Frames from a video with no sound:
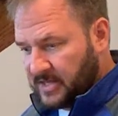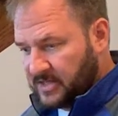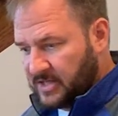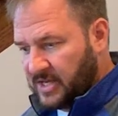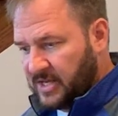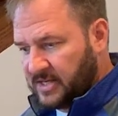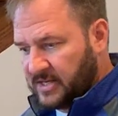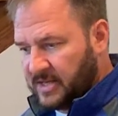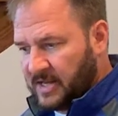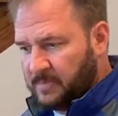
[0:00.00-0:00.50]

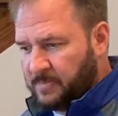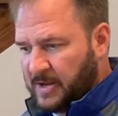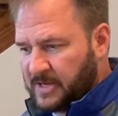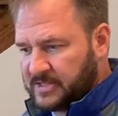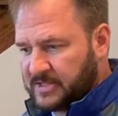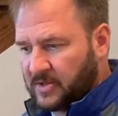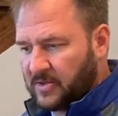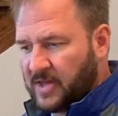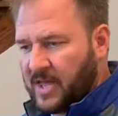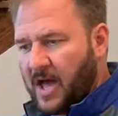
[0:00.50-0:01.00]
it, it,
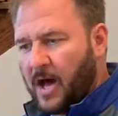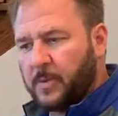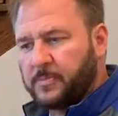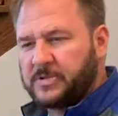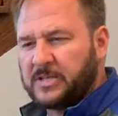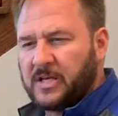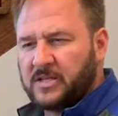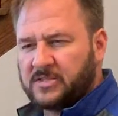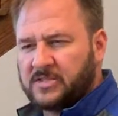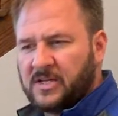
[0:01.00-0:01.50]
basically helps
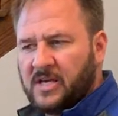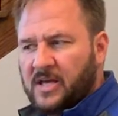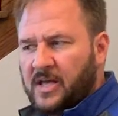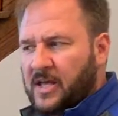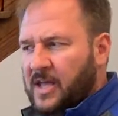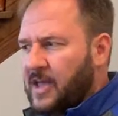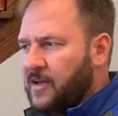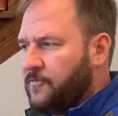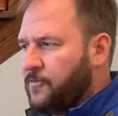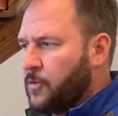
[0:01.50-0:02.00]
us
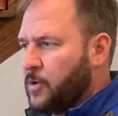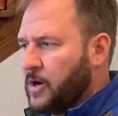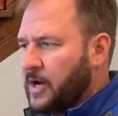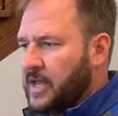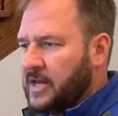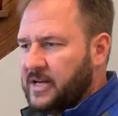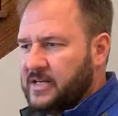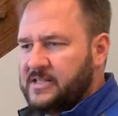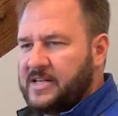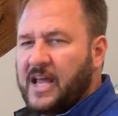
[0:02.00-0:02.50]
if we're
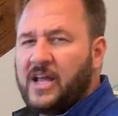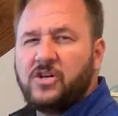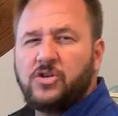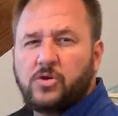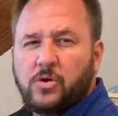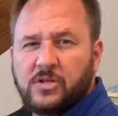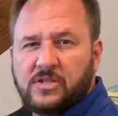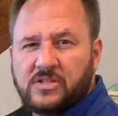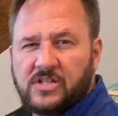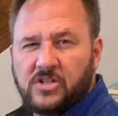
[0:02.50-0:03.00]
in a
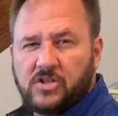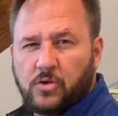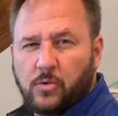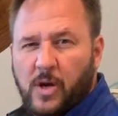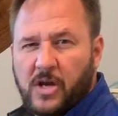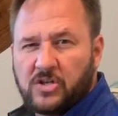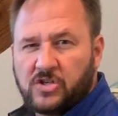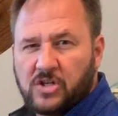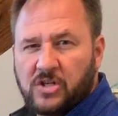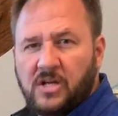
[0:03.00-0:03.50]
dangerous
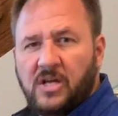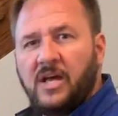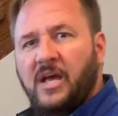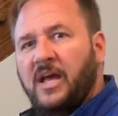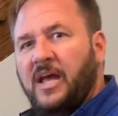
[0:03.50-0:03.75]
situation.